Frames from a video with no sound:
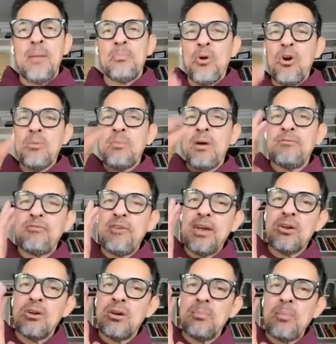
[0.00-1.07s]
broke my
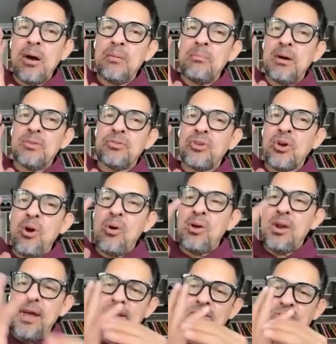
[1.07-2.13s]
finger about a month ago,
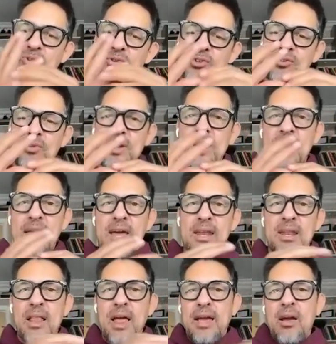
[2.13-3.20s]
and I had surgery,
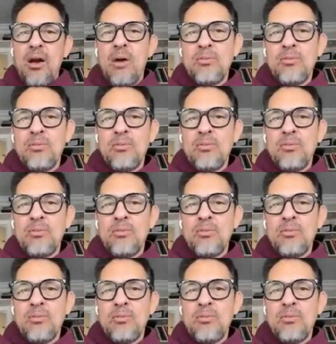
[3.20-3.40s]
and like,